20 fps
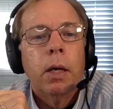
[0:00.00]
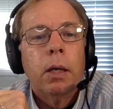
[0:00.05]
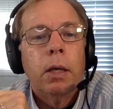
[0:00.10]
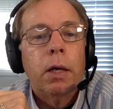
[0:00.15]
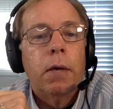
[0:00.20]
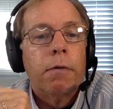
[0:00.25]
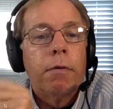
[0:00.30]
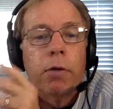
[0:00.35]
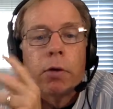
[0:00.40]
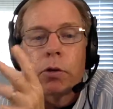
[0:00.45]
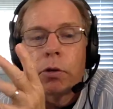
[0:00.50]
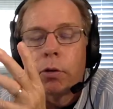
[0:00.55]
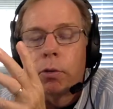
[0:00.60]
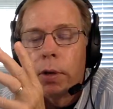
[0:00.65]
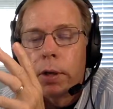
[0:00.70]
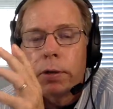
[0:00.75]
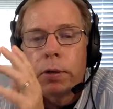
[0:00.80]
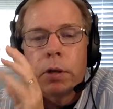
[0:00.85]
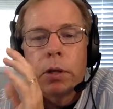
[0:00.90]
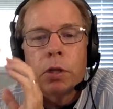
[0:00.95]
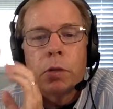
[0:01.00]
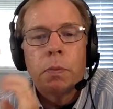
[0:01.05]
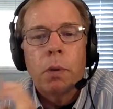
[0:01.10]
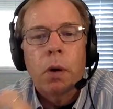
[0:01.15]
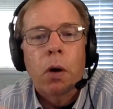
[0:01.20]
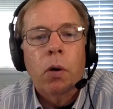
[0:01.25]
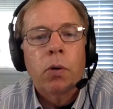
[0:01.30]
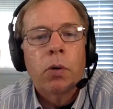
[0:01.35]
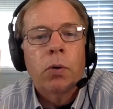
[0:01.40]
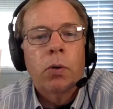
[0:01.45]
Then in 1 Corinthians,
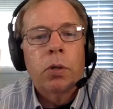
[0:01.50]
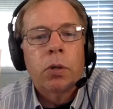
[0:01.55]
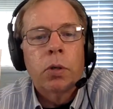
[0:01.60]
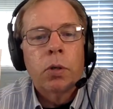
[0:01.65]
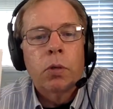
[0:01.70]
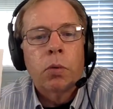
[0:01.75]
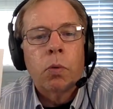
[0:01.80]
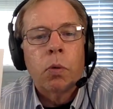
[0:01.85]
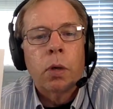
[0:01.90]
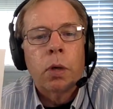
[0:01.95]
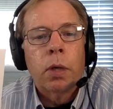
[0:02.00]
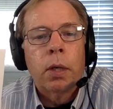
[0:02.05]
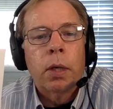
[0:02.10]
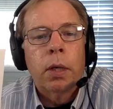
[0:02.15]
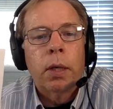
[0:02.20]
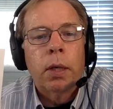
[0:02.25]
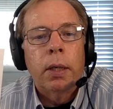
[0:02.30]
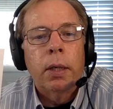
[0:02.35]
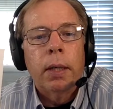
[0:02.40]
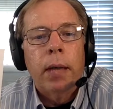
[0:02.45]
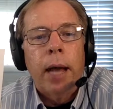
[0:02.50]
Paul uses this word again.